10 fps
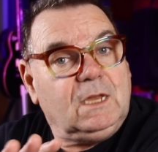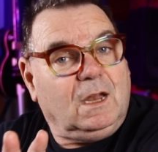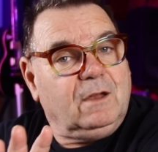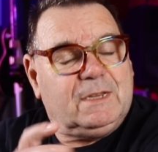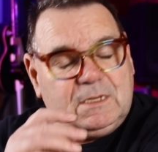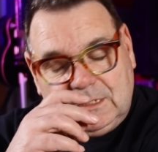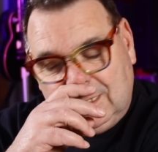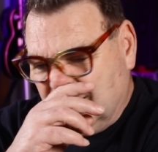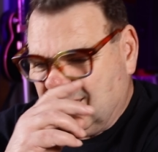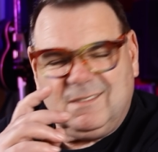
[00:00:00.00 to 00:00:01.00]
You know, it's,
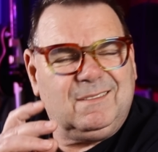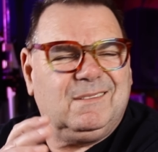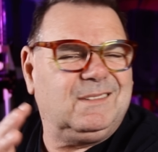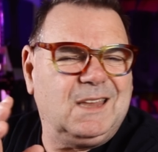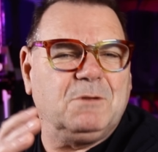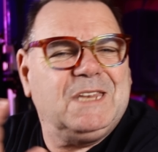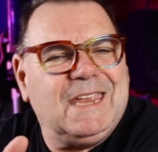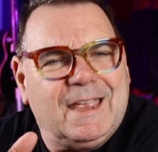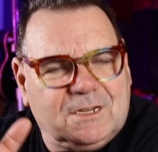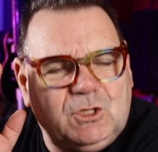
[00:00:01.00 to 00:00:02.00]
there's no
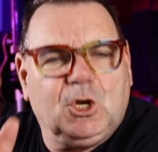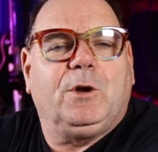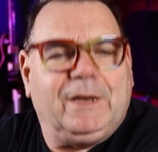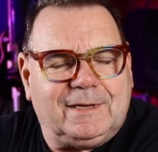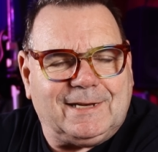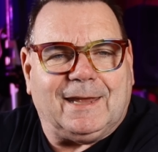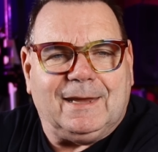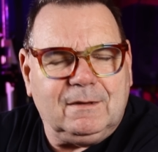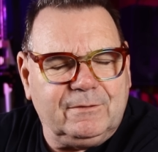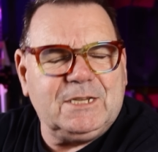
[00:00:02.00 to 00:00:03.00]
DX during the
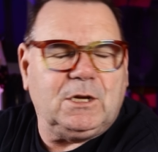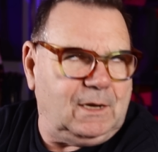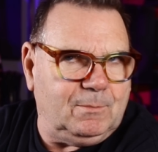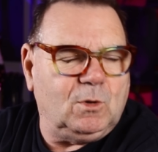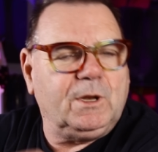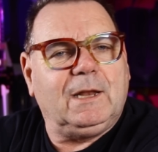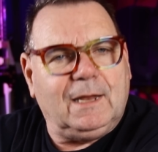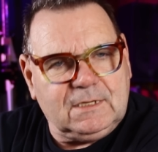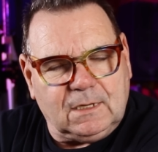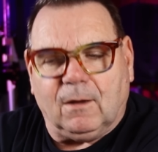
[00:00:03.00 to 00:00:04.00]
day. There is early morning and
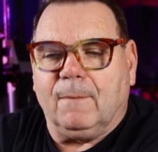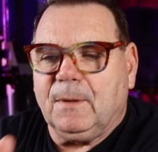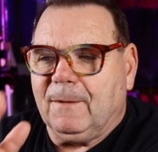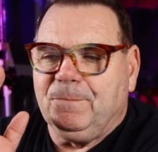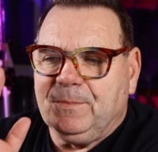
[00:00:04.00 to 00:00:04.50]
late at night, but